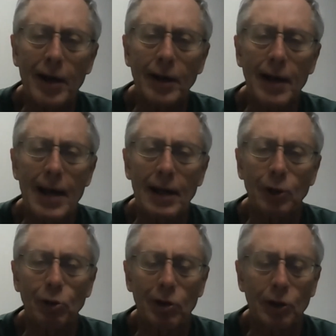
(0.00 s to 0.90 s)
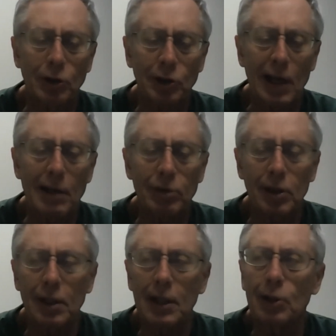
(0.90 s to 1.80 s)
press on it and it sort of
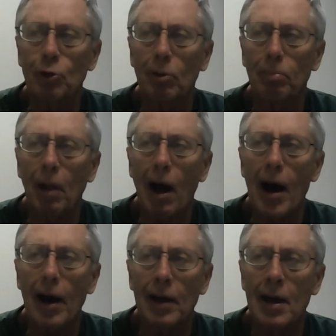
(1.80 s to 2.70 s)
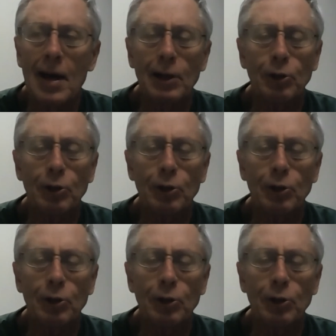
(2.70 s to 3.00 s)
shapes it into a block